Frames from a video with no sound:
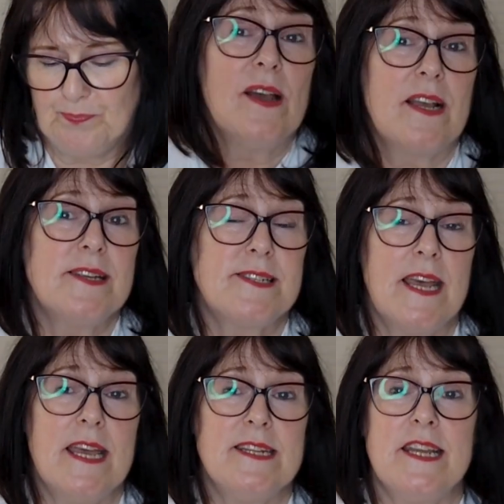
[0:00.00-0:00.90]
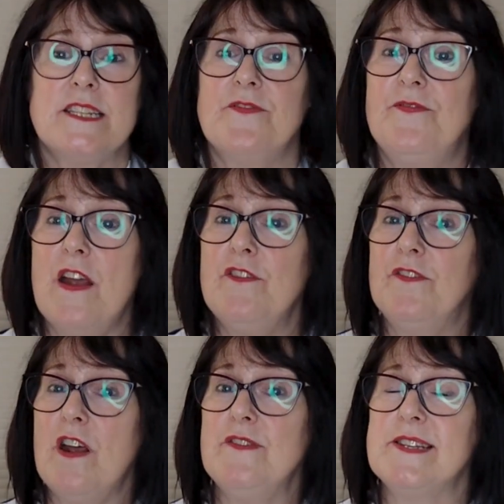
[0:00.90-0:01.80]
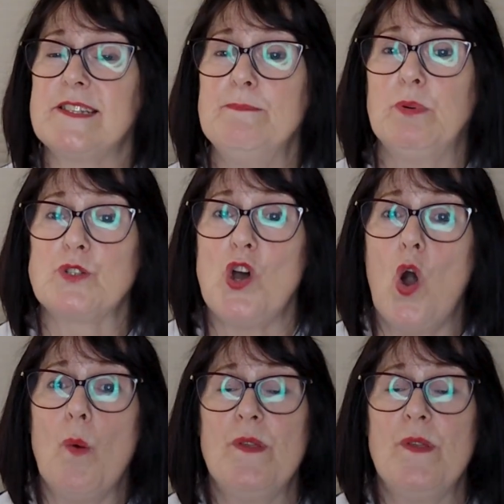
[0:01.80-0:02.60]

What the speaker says: Like I said, it's a very simple top.